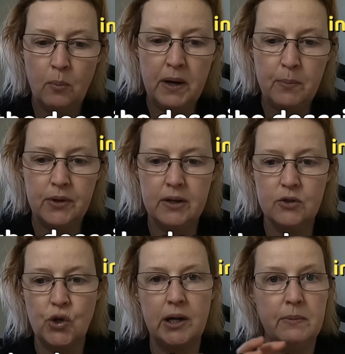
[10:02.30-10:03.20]
people that are
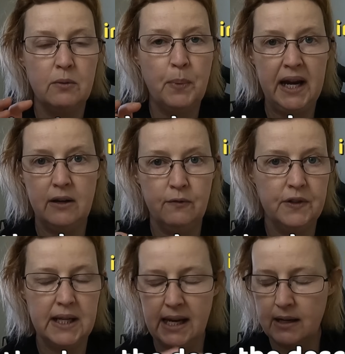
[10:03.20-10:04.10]
struggling with pain and
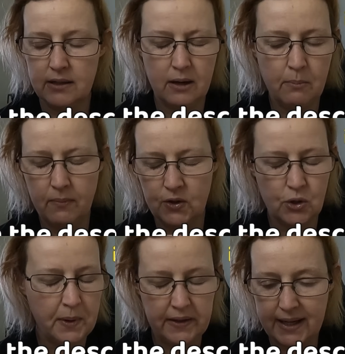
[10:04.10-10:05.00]
fatigue. It don't matter
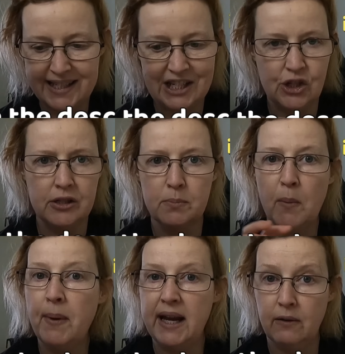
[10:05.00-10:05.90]
about the conditions,
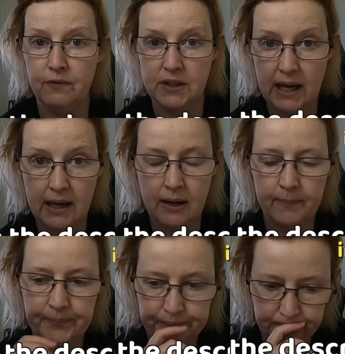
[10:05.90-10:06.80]
but pain and fatigue.